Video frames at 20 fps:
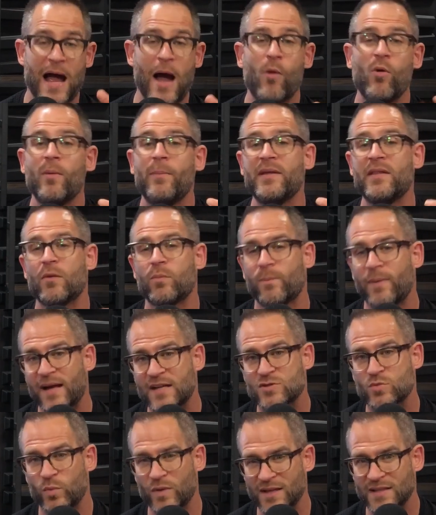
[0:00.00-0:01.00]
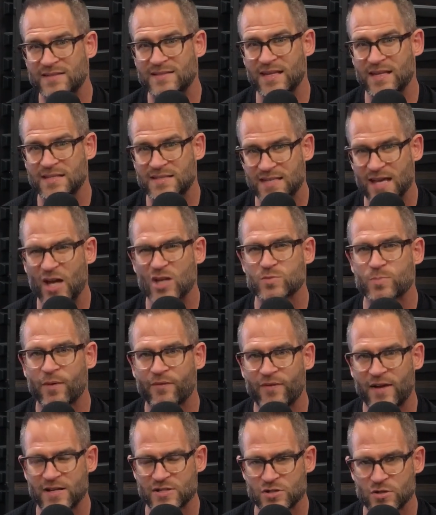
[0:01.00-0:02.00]
I will be the best real estate sales
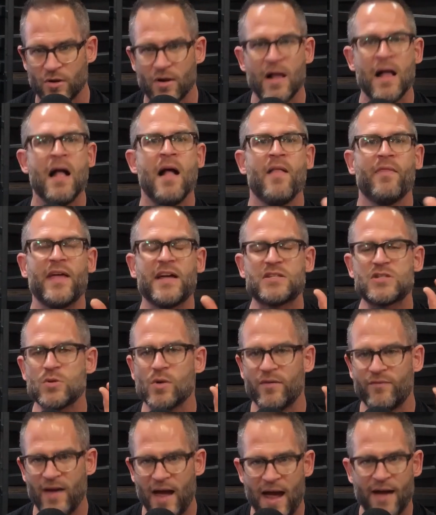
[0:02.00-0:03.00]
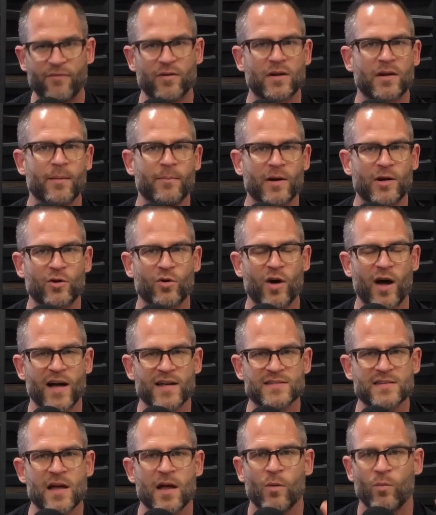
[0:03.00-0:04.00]
professional that you have ever come across.